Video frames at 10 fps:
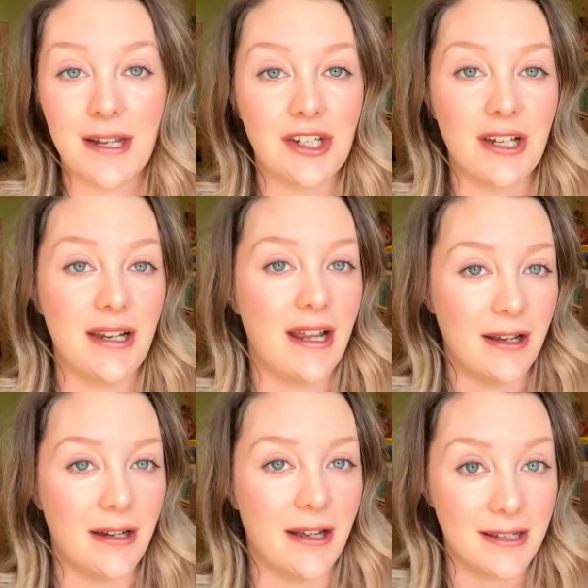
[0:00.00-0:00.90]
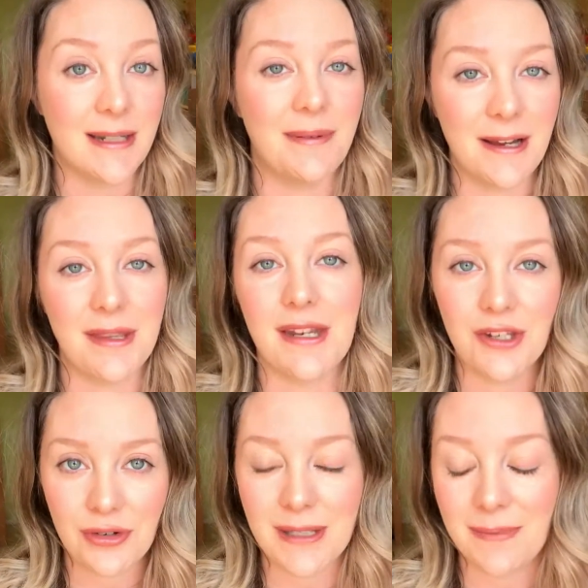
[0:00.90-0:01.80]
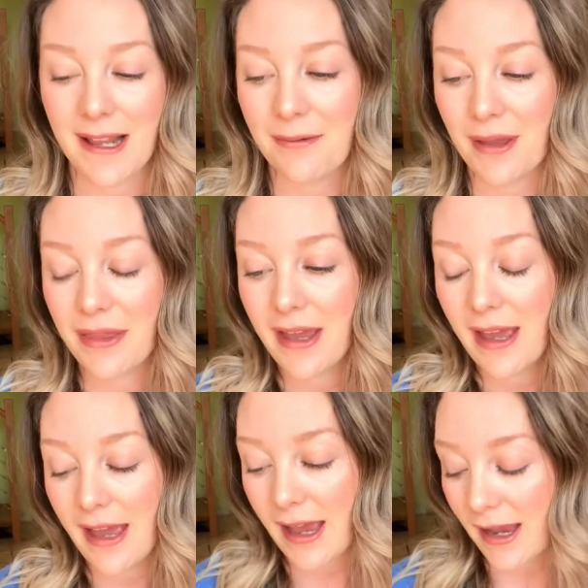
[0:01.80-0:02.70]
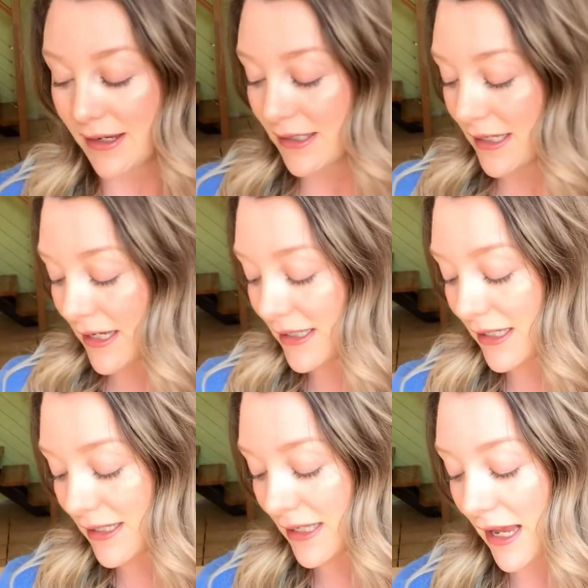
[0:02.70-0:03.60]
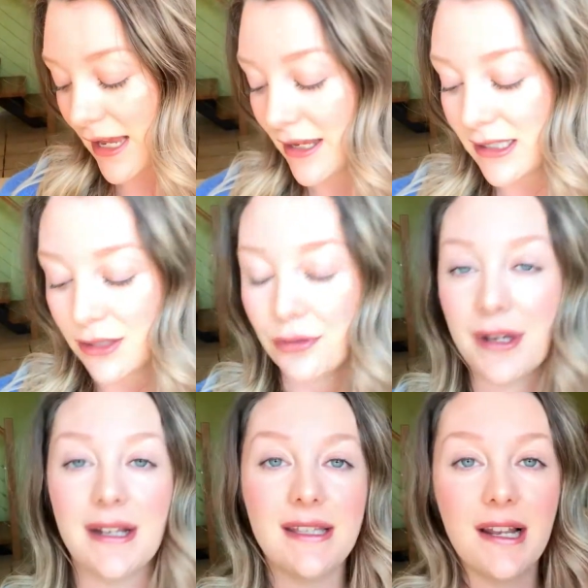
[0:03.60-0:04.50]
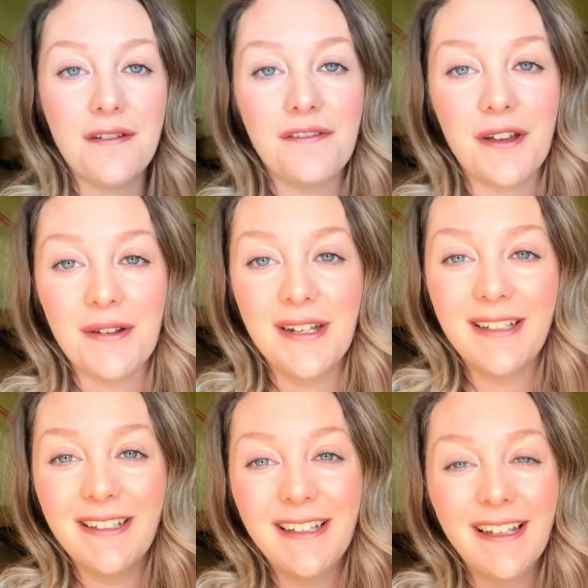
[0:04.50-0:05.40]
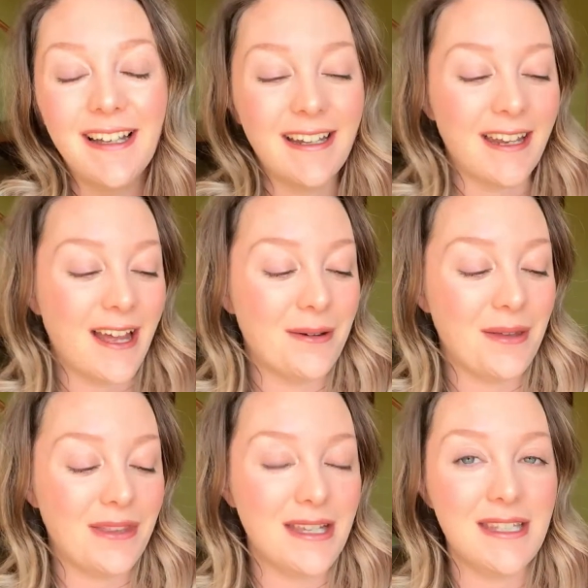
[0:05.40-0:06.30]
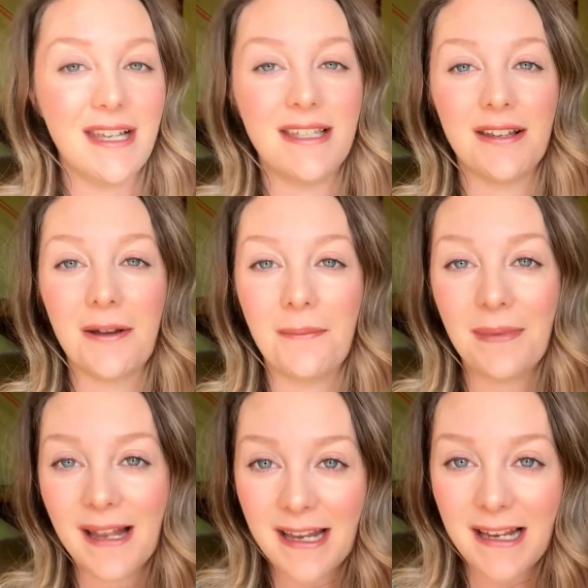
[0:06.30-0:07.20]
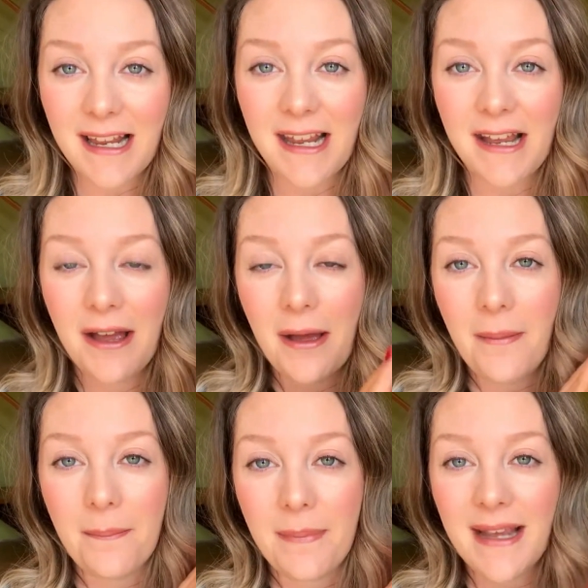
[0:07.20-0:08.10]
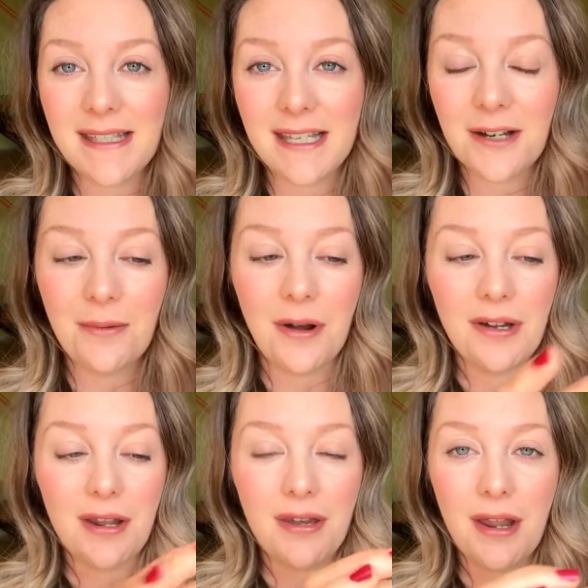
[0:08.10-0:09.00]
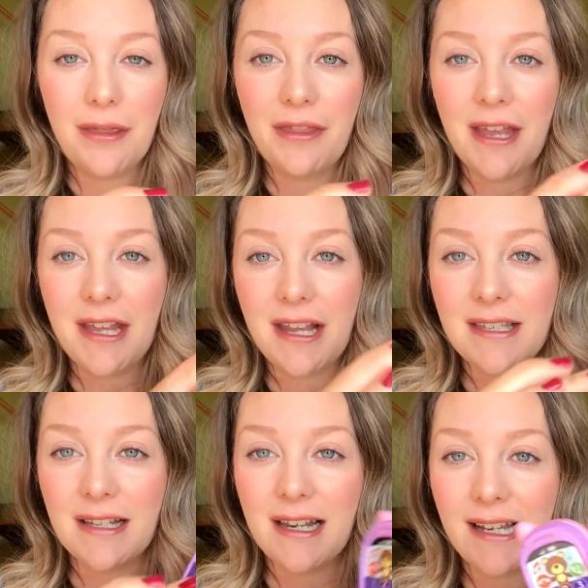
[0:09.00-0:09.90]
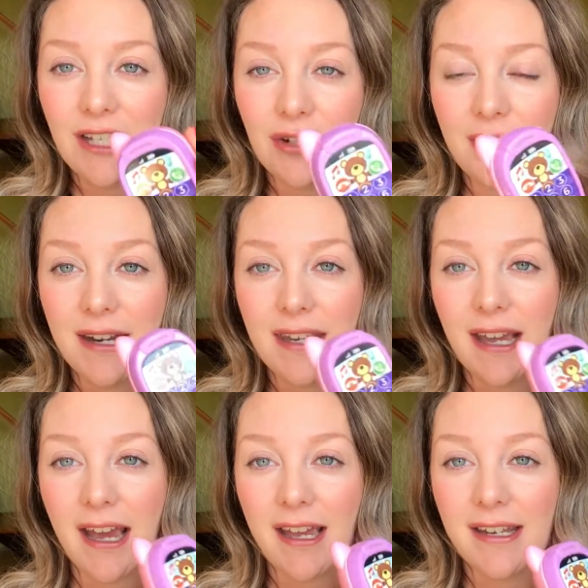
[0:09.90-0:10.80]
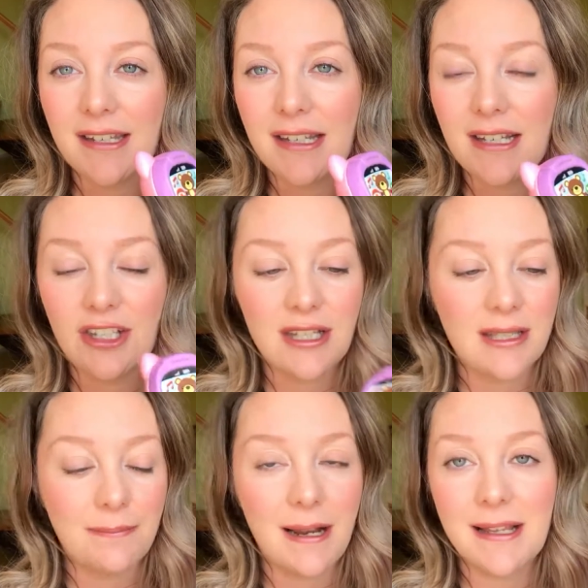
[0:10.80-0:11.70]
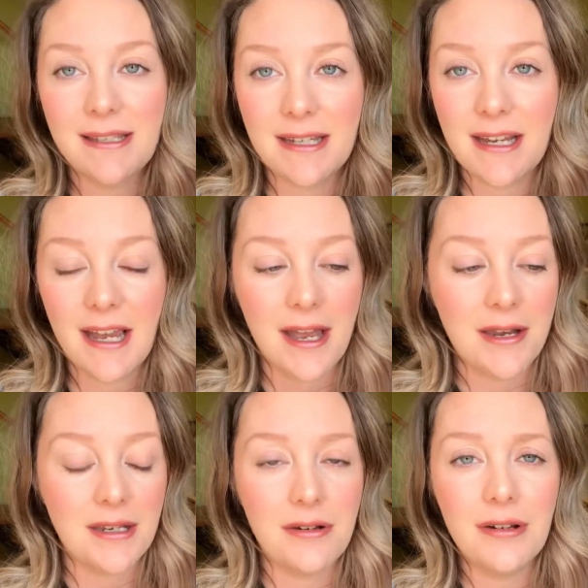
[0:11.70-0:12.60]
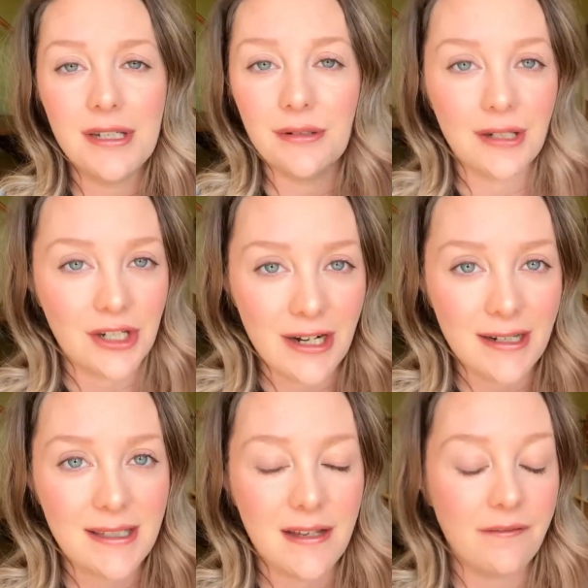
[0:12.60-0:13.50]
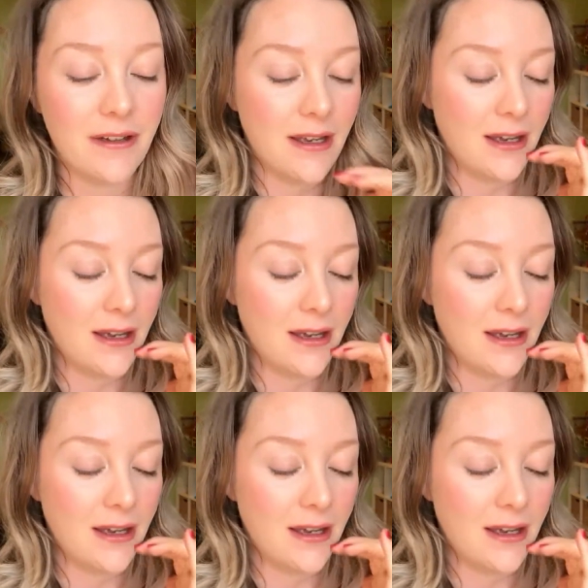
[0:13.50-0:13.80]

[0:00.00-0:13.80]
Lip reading: actually likes to play with and enjoys playing with. And it is a toy telephone. Now this is a completely basic one, and nothing is electric, and it's just plastic and not at all attractive.